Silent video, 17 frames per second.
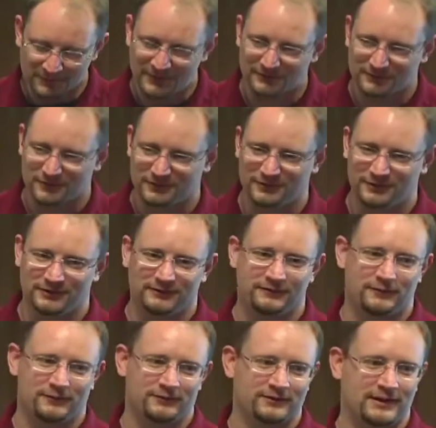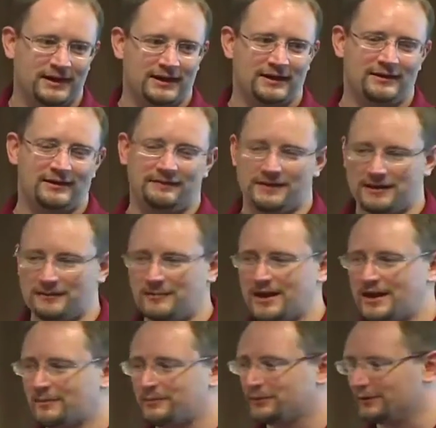whenever they're doing a full scan off
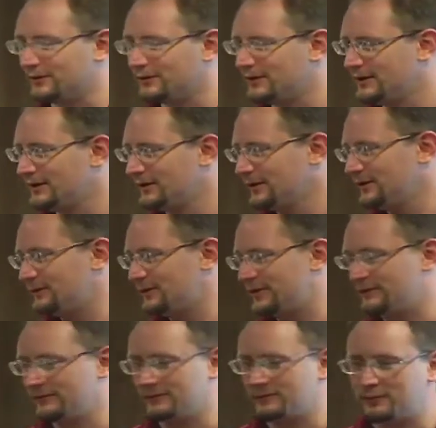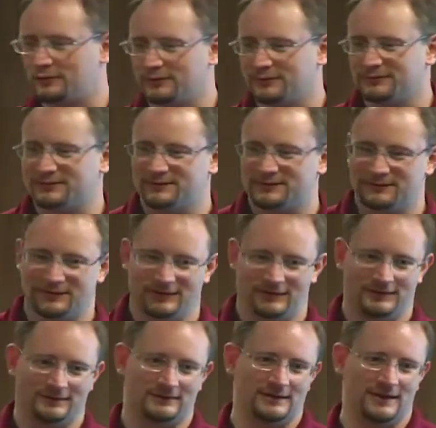Nmap or whatever port
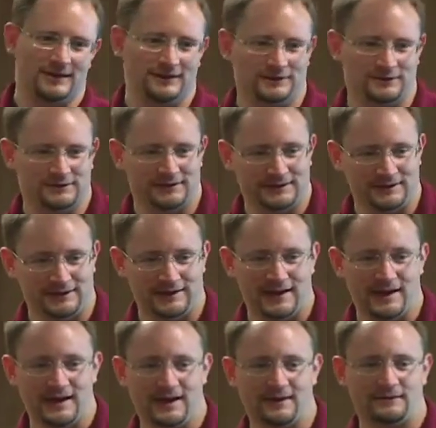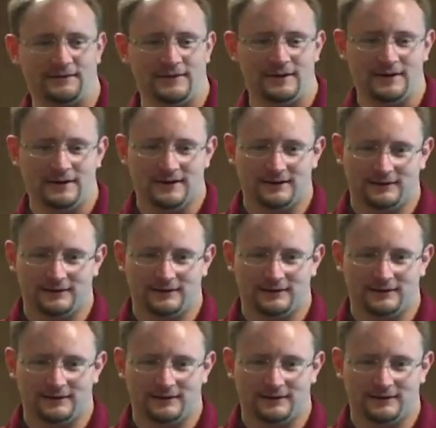scanning utility they have,